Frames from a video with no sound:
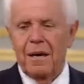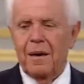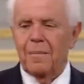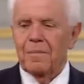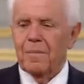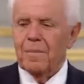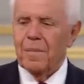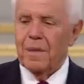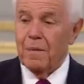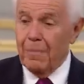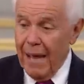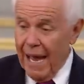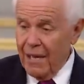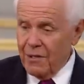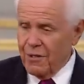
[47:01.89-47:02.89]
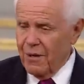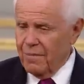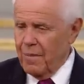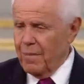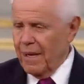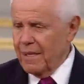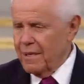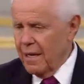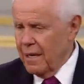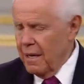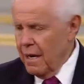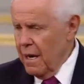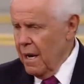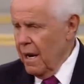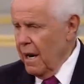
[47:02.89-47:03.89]
uh, the pastor of the place said,
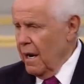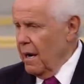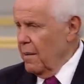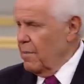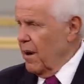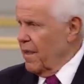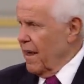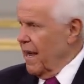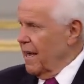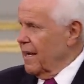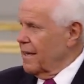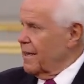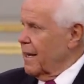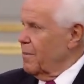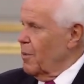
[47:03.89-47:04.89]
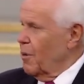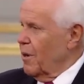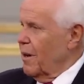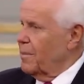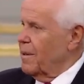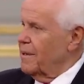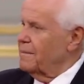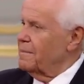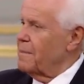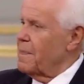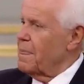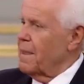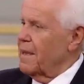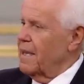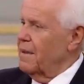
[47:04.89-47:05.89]
uh, Brother Hagin, come on up and
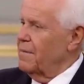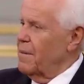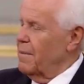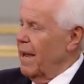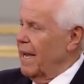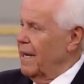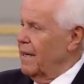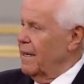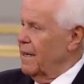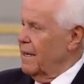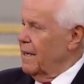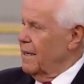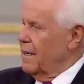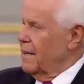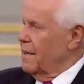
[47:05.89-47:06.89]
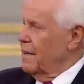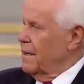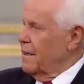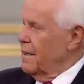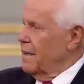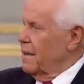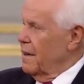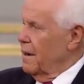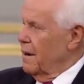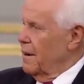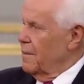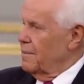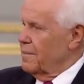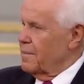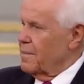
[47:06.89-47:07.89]
give the main
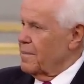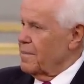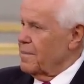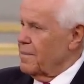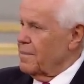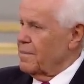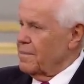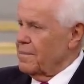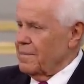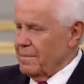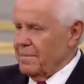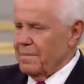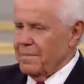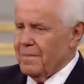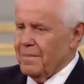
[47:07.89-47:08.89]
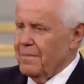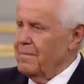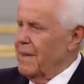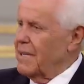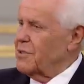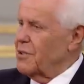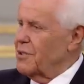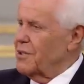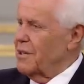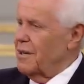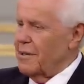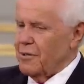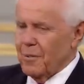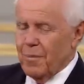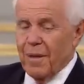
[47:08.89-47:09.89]
um, message
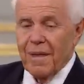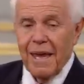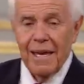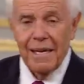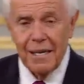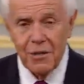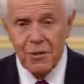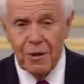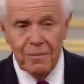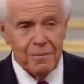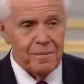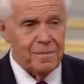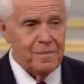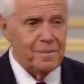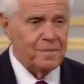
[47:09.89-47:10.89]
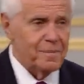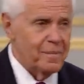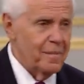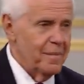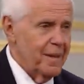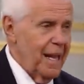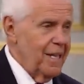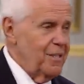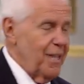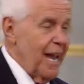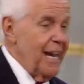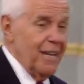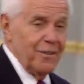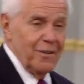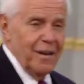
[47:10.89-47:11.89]
here. So Brother Hagin gets up. Now he's
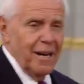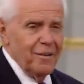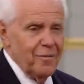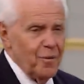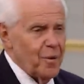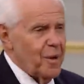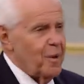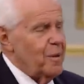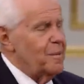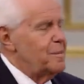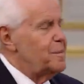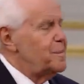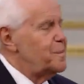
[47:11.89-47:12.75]
83, 84, you know.